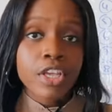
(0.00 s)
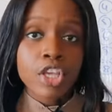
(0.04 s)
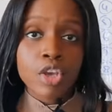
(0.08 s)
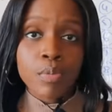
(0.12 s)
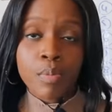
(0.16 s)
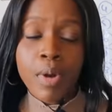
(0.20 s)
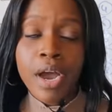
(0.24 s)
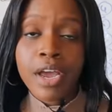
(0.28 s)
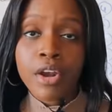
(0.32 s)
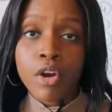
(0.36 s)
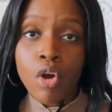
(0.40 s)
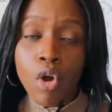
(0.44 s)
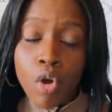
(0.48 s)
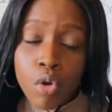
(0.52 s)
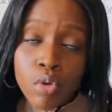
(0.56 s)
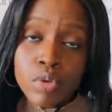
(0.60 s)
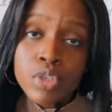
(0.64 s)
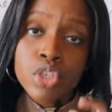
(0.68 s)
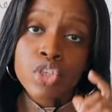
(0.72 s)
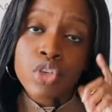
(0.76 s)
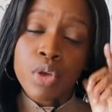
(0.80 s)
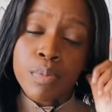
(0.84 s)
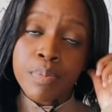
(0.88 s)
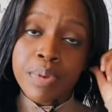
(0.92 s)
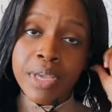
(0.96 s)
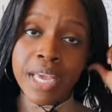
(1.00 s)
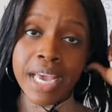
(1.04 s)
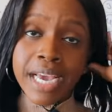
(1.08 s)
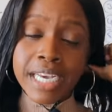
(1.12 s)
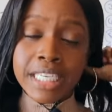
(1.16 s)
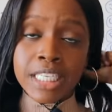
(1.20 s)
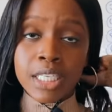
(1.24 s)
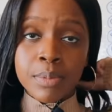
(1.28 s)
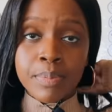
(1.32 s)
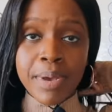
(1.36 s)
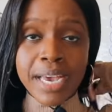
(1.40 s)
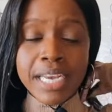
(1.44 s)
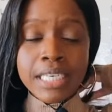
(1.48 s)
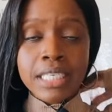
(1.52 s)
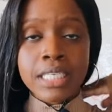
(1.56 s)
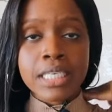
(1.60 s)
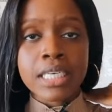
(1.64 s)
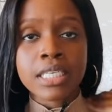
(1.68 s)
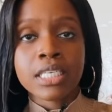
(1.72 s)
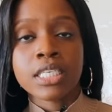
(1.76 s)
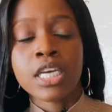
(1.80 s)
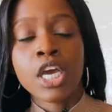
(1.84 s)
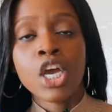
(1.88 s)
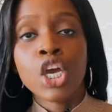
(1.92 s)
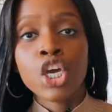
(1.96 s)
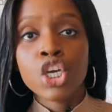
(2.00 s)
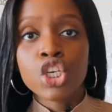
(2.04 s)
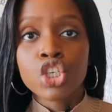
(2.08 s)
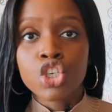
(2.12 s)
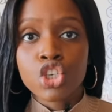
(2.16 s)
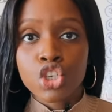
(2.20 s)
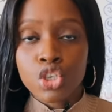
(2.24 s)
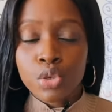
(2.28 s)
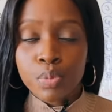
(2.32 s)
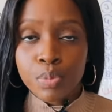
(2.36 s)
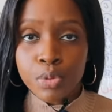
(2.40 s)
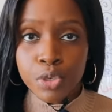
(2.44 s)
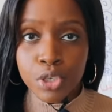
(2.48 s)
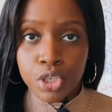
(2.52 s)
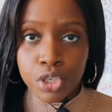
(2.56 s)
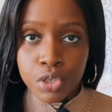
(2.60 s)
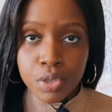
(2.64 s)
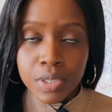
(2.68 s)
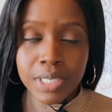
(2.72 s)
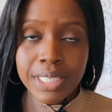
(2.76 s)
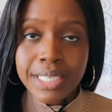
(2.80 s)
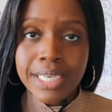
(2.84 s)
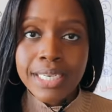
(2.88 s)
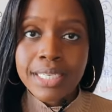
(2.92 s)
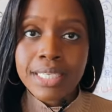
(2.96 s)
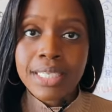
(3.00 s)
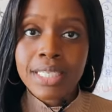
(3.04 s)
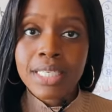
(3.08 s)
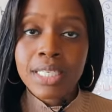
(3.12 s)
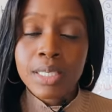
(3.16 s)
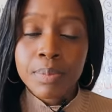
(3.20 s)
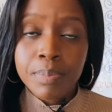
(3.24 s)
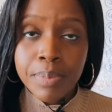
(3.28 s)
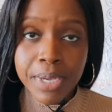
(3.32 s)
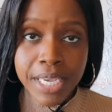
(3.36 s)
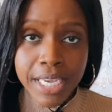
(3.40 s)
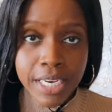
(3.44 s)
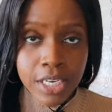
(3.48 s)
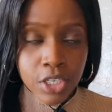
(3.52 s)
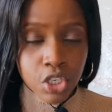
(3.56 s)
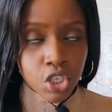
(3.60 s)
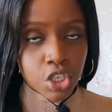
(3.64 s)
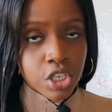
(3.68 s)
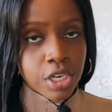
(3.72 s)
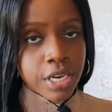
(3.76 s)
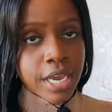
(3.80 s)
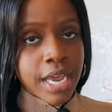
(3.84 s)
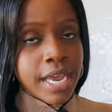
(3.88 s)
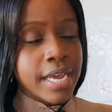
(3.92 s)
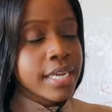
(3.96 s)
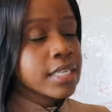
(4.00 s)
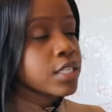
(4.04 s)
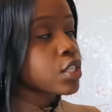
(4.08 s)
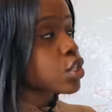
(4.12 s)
you might also be expected to produce a speech, okay?